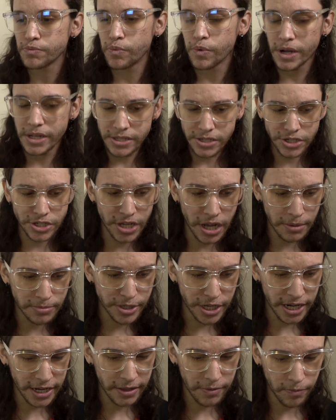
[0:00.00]
one
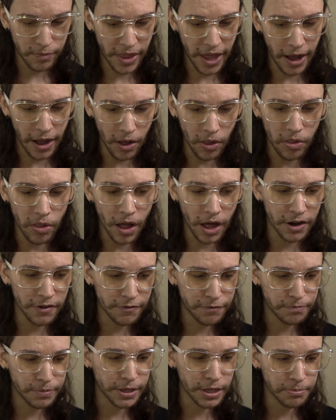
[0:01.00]
subject that a lot of
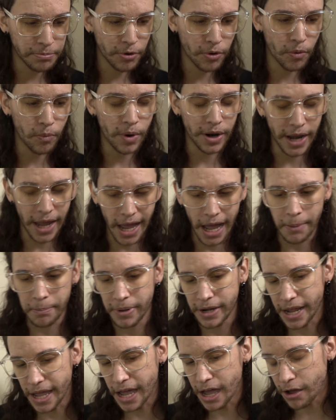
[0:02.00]
people would
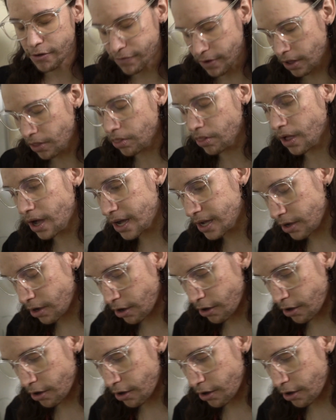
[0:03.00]
happen to have a lot